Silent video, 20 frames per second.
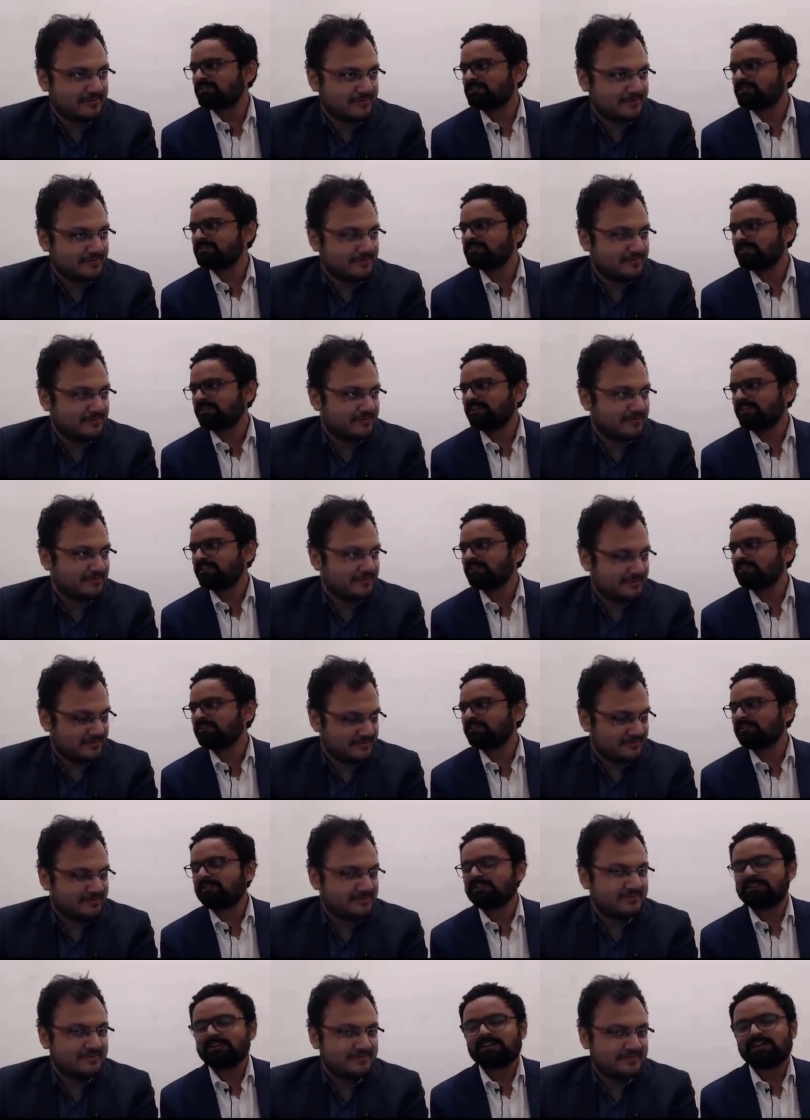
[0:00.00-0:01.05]
Speaker 1: sicilian
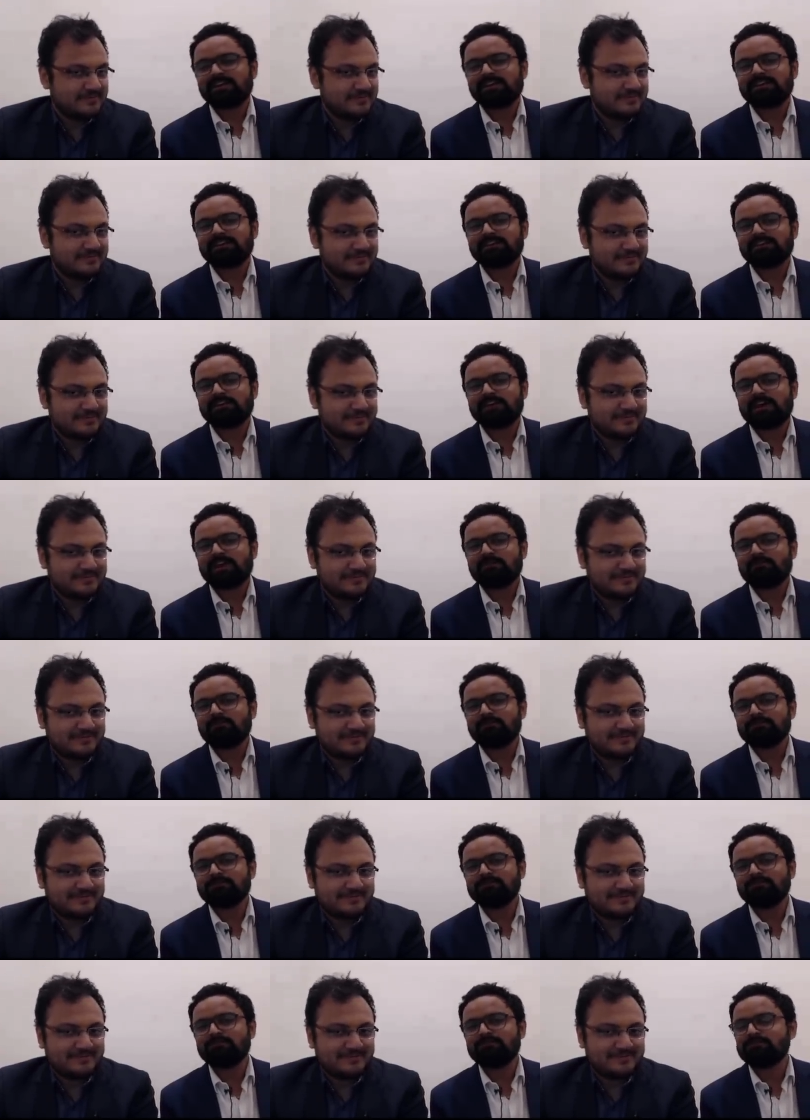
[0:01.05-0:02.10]
and uh, i
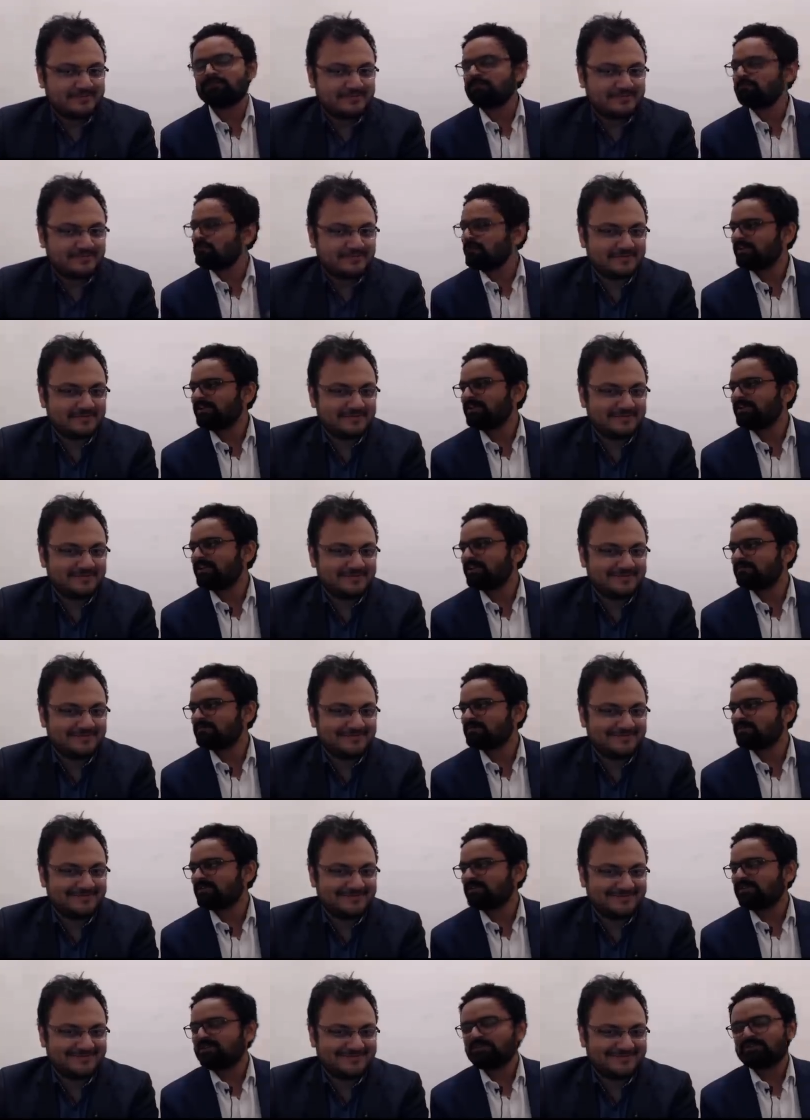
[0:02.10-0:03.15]
was losing many
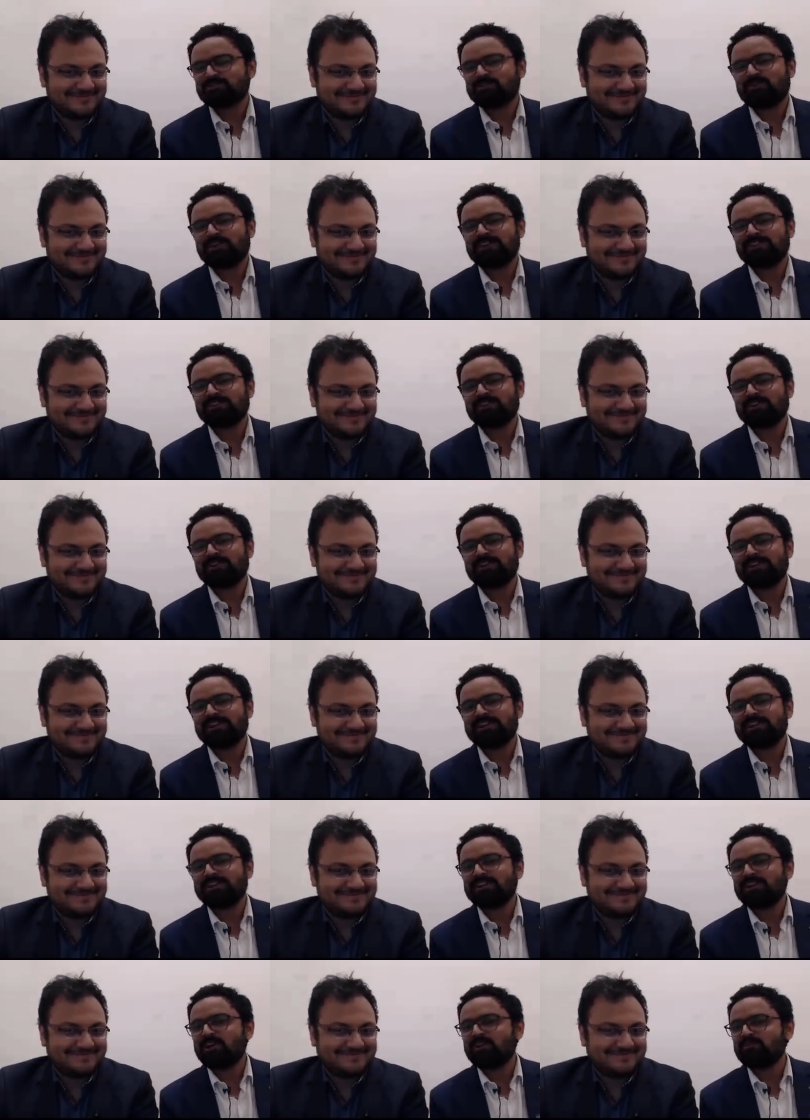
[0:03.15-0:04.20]
games so i thought
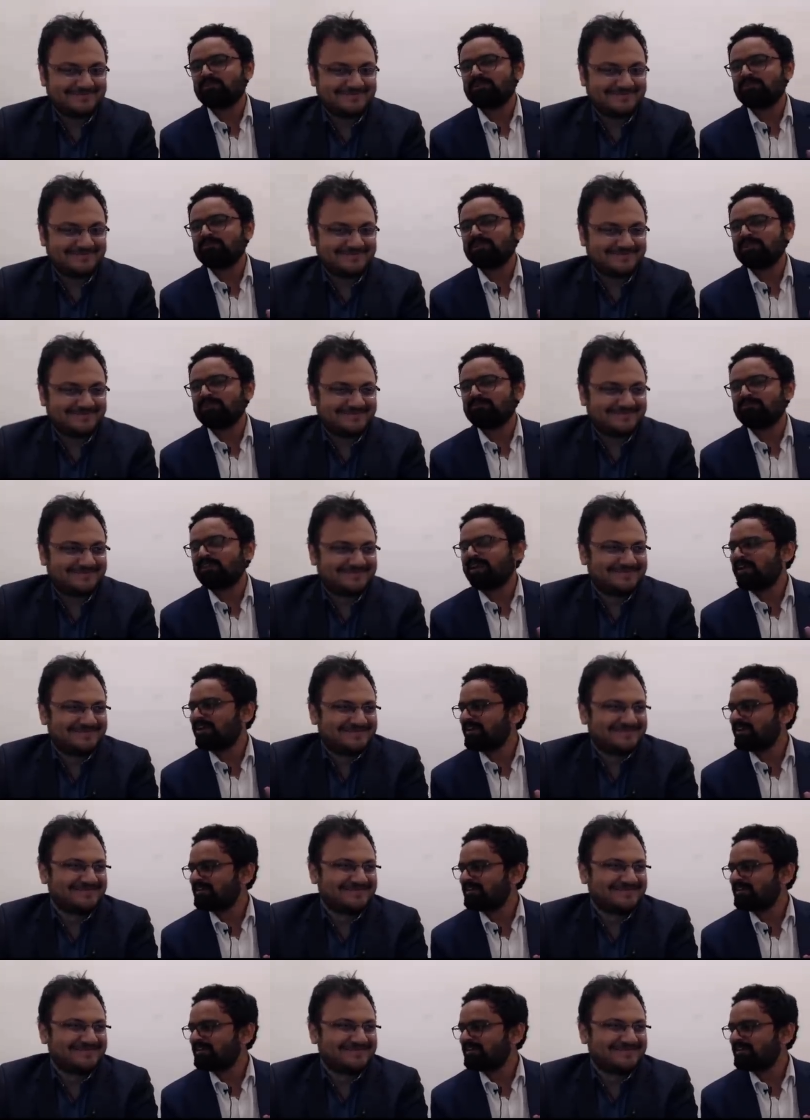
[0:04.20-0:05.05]
anyhow even if i